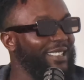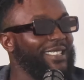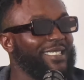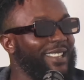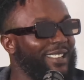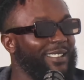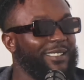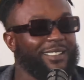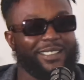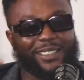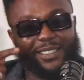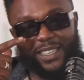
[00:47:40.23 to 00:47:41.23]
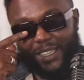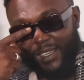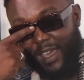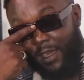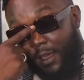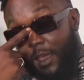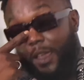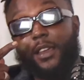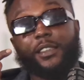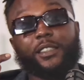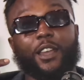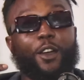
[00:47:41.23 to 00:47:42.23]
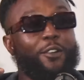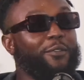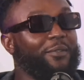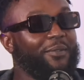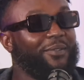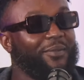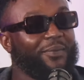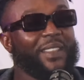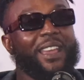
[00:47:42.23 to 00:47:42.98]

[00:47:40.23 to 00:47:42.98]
this nigga is DEA. You need to talk. So